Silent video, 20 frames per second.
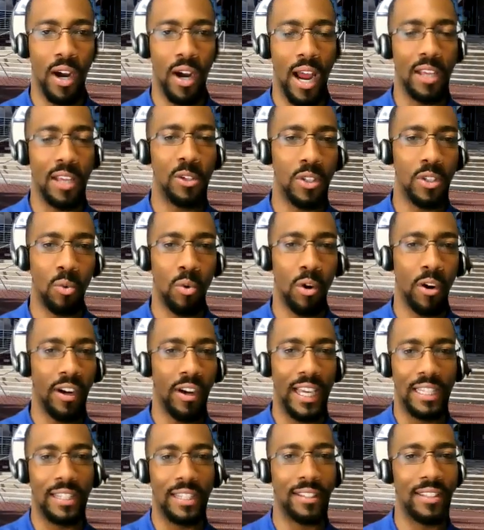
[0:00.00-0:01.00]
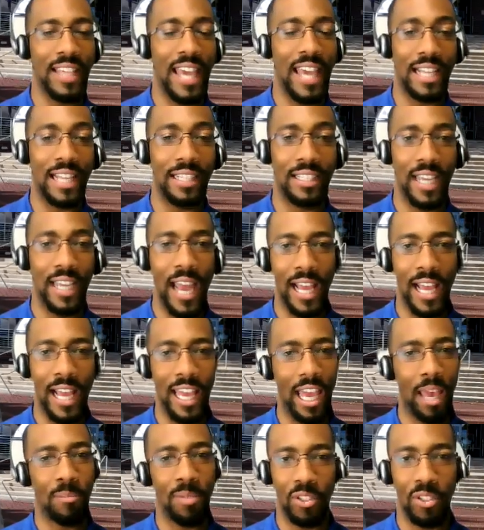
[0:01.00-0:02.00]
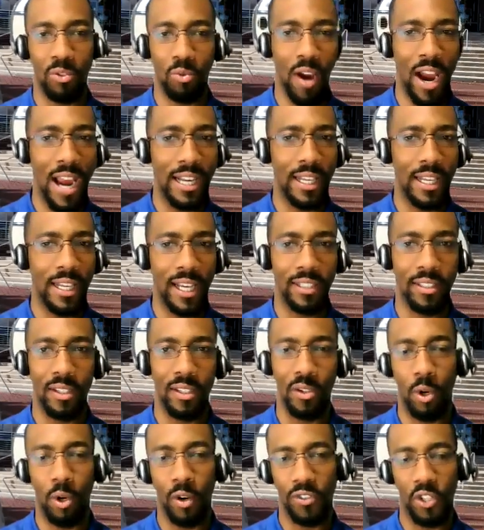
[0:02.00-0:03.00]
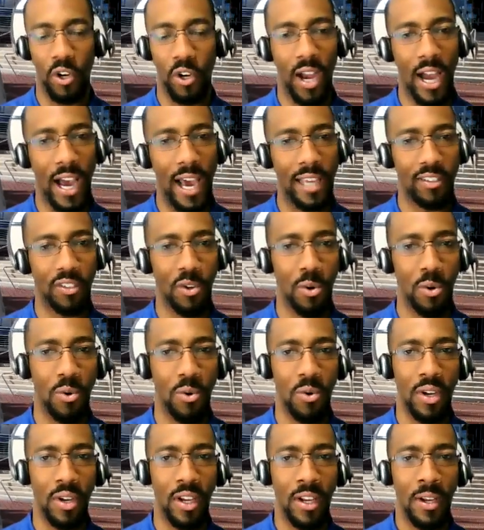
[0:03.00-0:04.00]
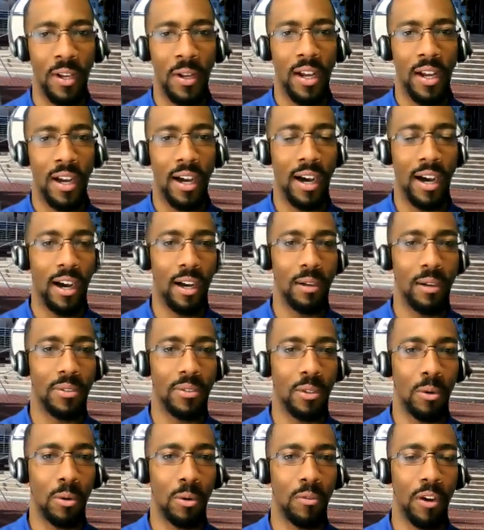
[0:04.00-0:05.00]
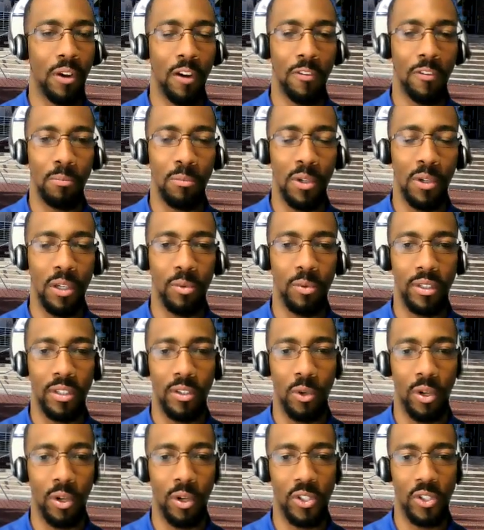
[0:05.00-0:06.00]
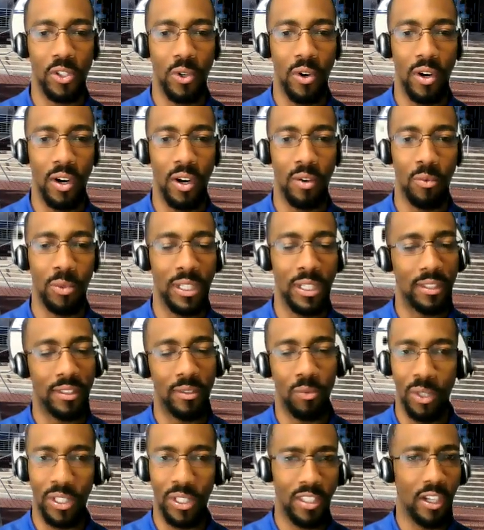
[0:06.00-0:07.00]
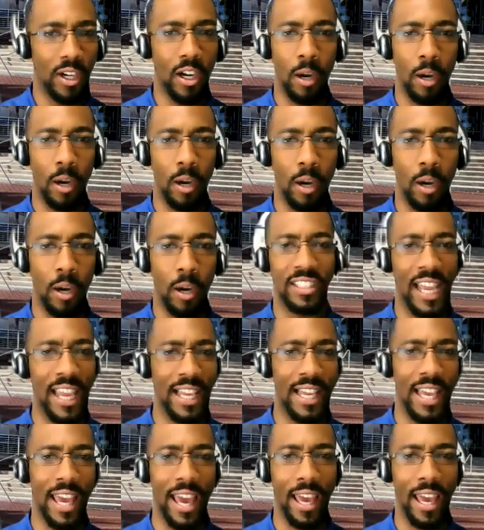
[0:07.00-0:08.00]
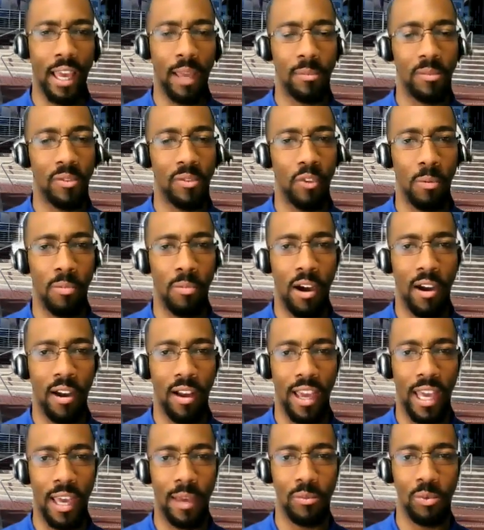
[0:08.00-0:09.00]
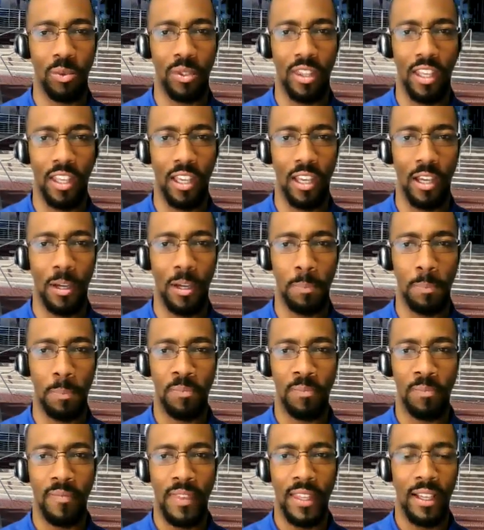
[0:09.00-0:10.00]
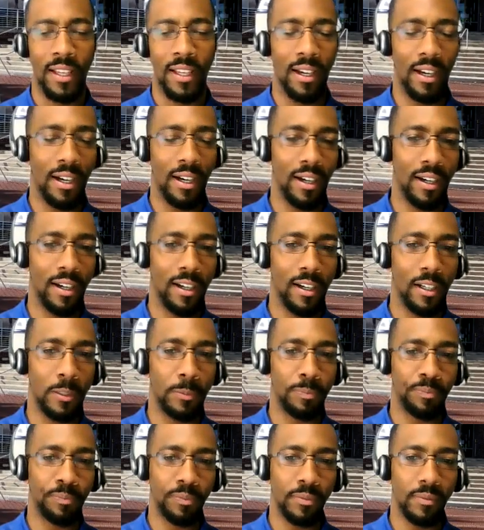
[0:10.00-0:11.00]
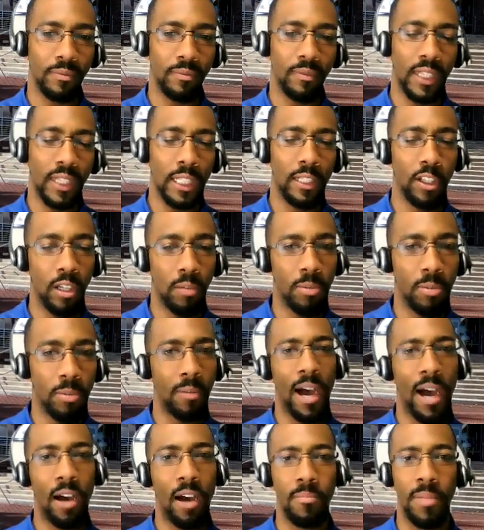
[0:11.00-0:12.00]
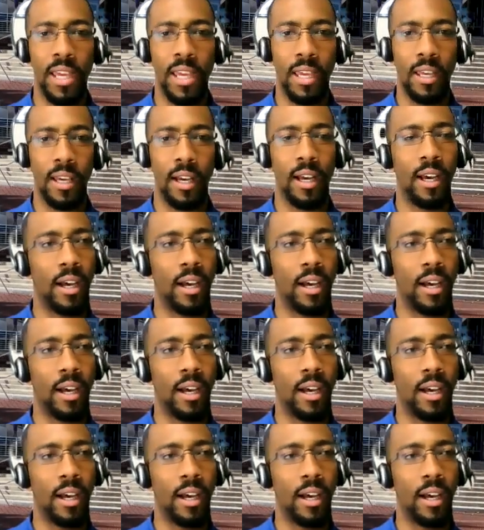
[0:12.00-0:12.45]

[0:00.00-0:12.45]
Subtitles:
I used to work at the San Jack campus right next to North Shore High School. So very familiar with North Shore. Went to a couple of state games, football games with them. A little bit about me.